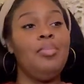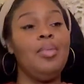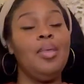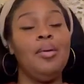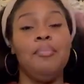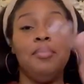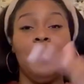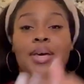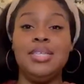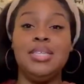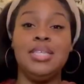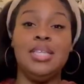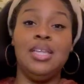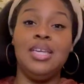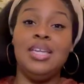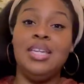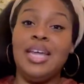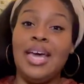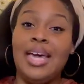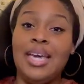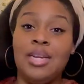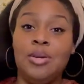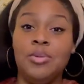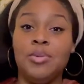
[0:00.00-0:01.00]
Basically,
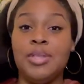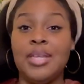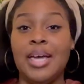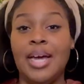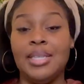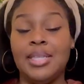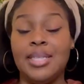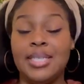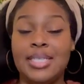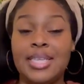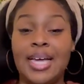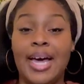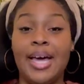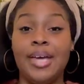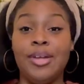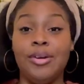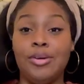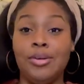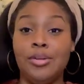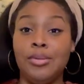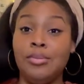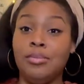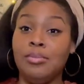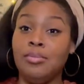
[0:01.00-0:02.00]
dating without the
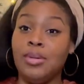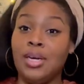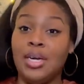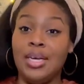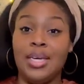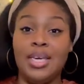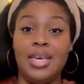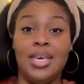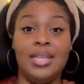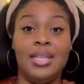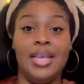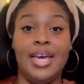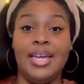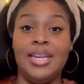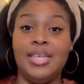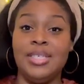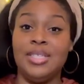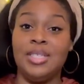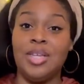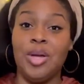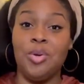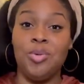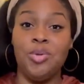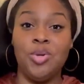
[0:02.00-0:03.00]
title. Again, ladies,
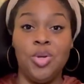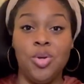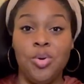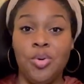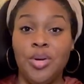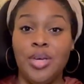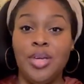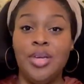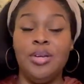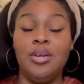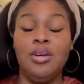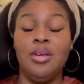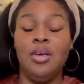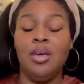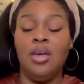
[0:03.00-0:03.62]
don't do it.